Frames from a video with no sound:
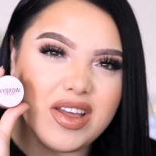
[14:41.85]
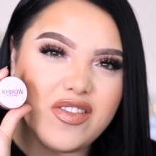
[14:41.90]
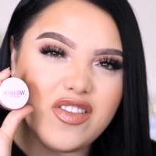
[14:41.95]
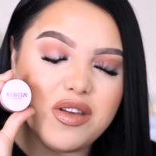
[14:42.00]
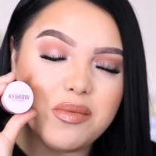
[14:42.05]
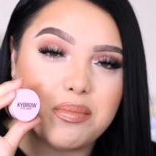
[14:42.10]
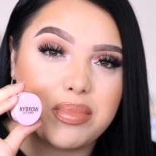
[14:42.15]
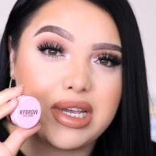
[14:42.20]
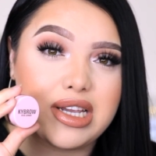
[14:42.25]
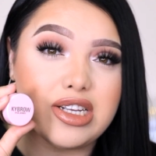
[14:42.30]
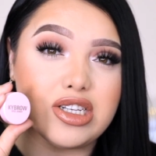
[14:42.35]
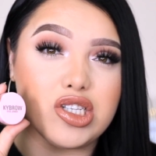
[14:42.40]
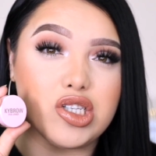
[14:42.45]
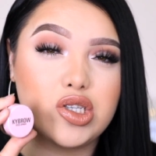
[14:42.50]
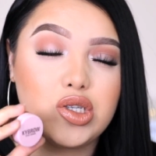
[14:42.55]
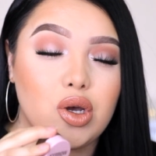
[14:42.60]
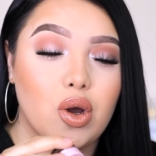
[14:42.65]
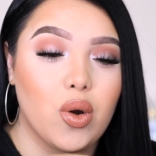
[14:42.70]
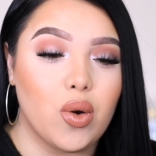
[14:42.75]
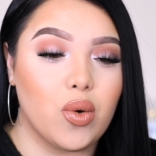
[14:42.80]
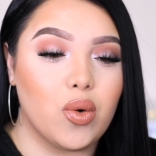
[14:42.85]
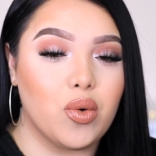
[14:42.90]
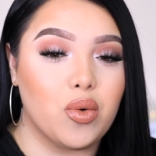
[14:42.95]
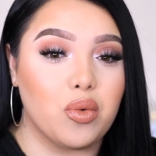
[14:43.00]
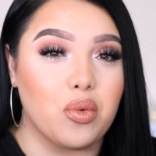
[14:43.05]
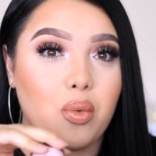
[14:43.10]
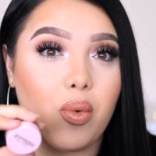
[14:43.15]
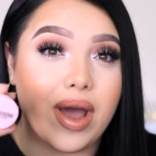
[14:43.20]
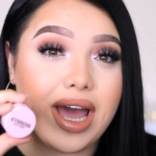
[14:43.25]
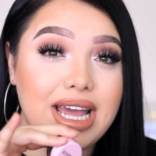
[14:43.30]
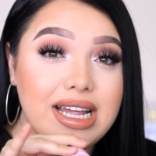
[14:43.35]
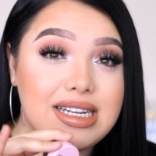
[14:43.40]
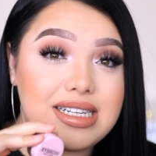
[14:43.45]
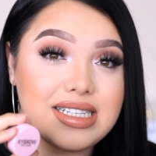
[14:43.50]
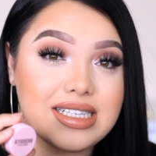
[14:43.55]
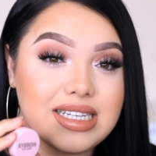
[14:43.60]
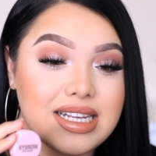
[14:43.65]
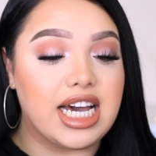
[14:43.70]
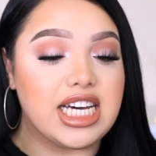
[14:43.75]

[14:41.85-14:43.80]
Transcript: of it being so wet.